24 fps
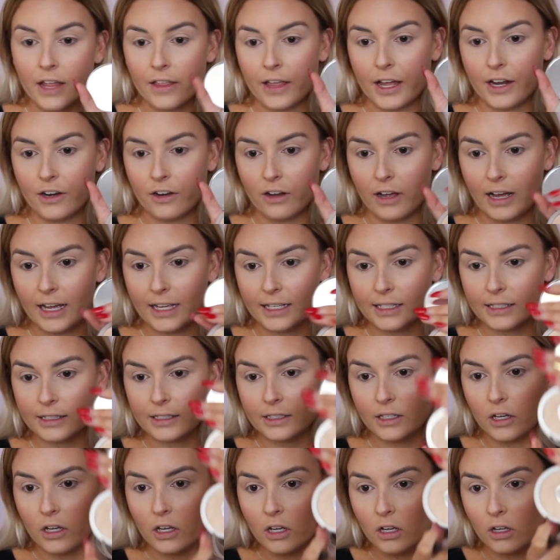that
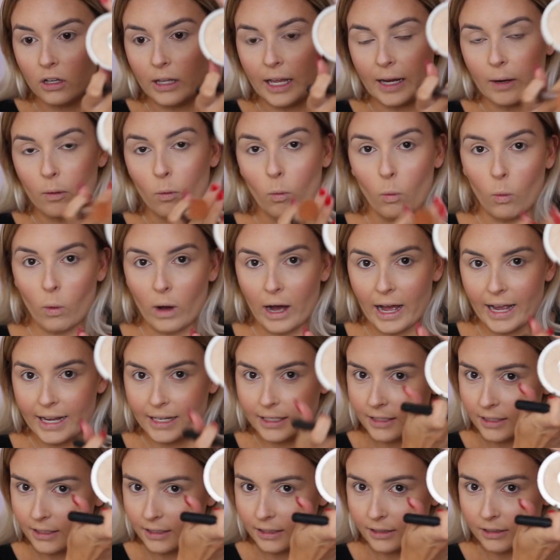nice like
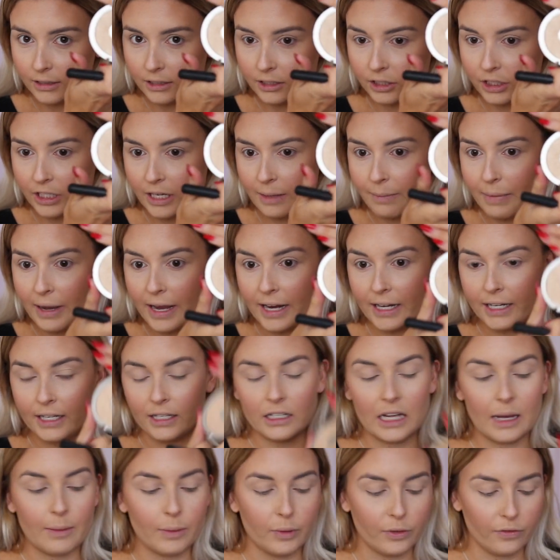white champagne-y
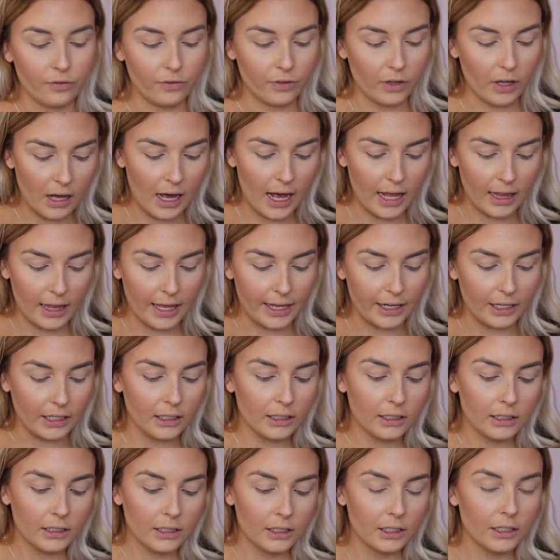type of
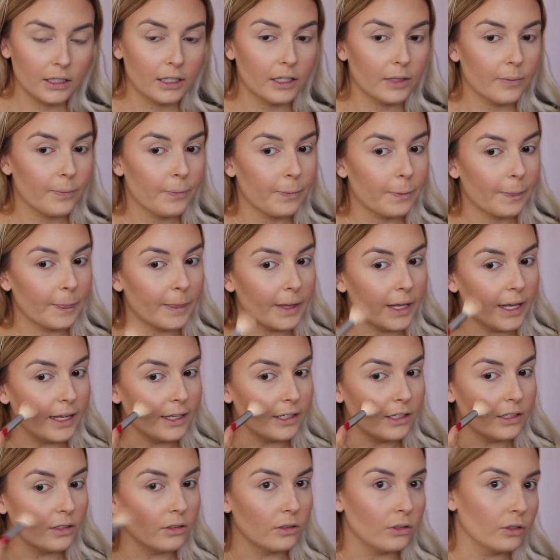highlighter.
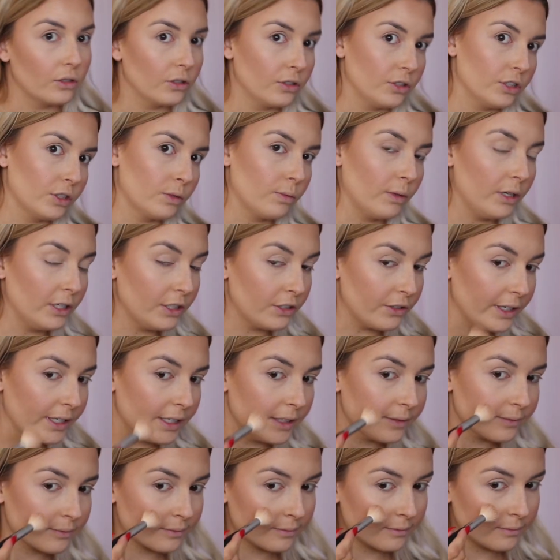And look, just watch,
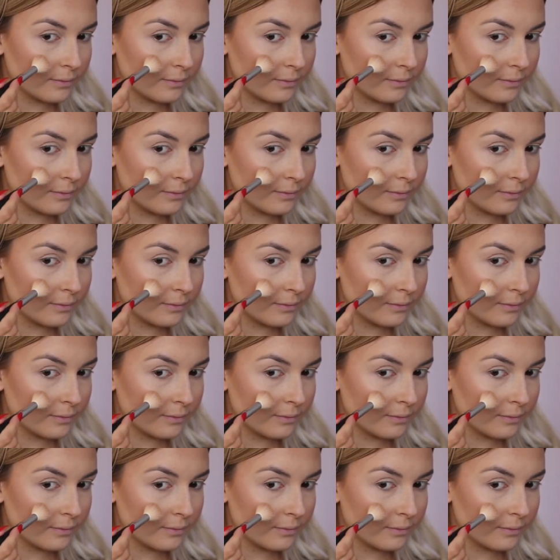ready?